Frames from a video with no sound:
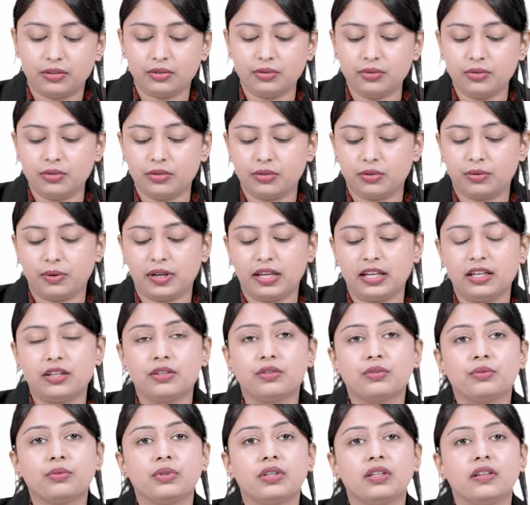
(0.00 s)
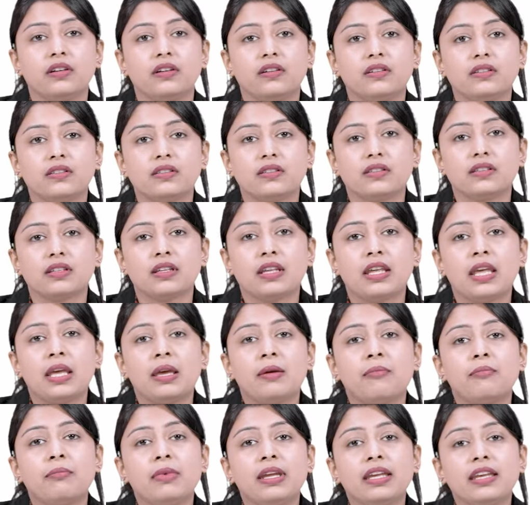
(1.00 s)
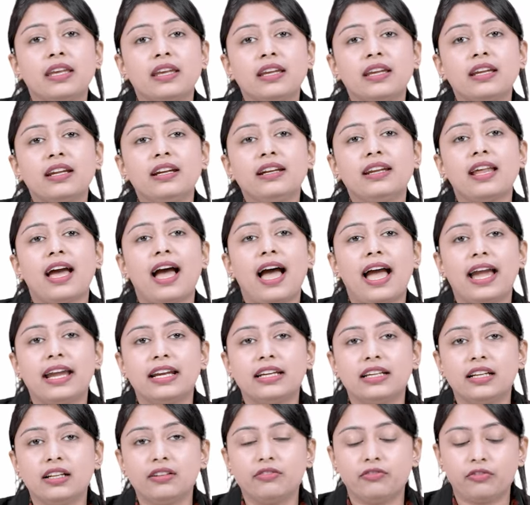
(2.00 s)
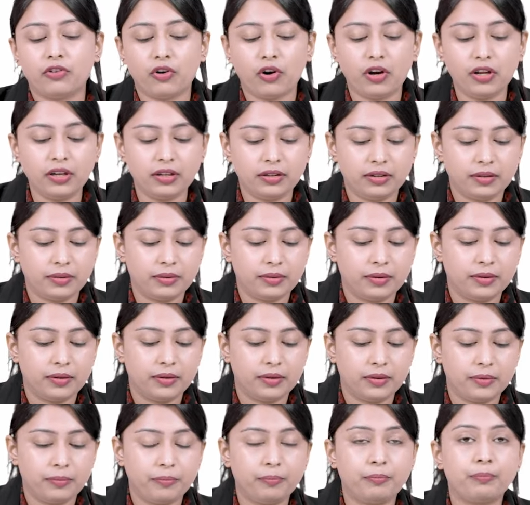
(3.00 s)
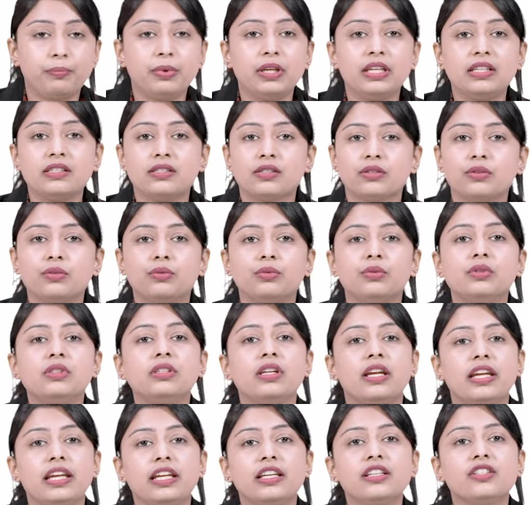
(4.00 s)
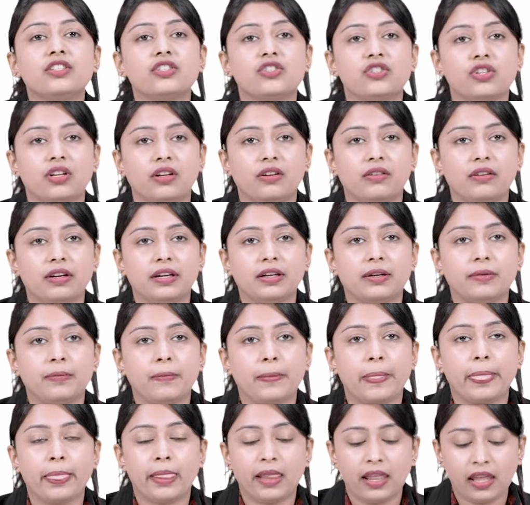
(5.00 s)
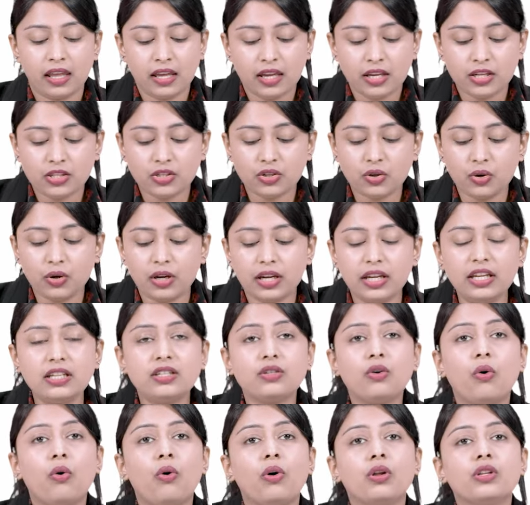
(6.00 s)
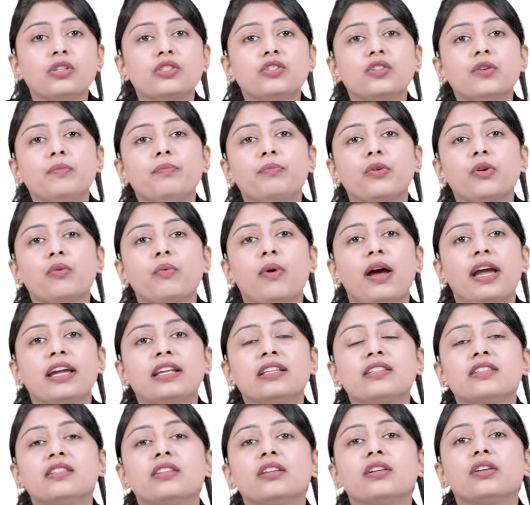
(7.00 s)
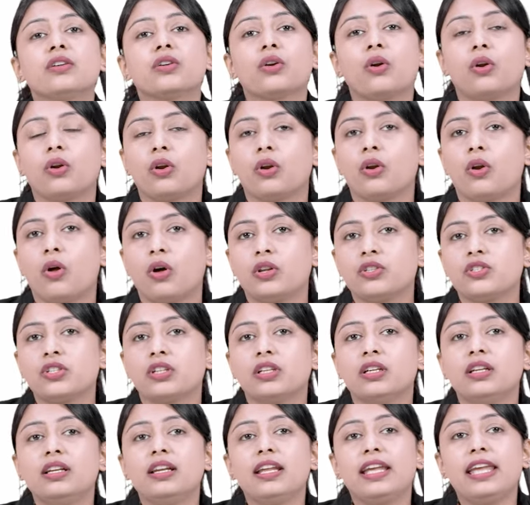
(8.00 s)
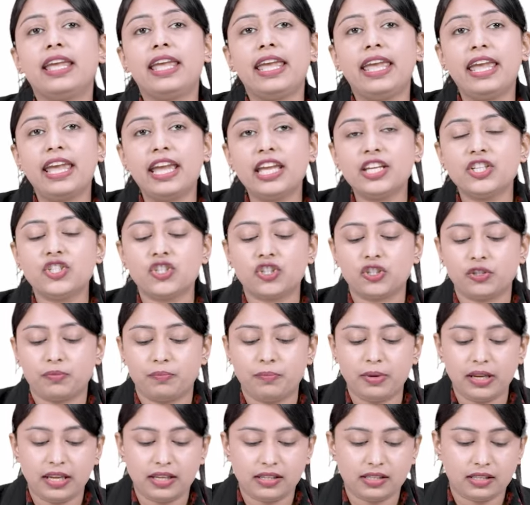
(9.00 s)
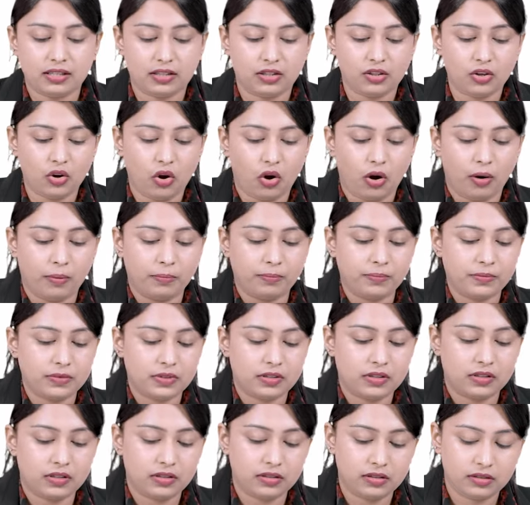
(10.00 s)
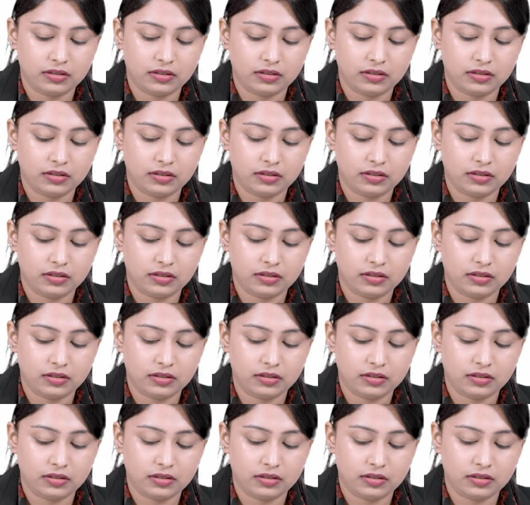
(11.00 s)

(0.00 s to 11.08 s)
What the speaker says: to 22 years, making it ideal for preschool age children. So it also provides the chronological age-based norms.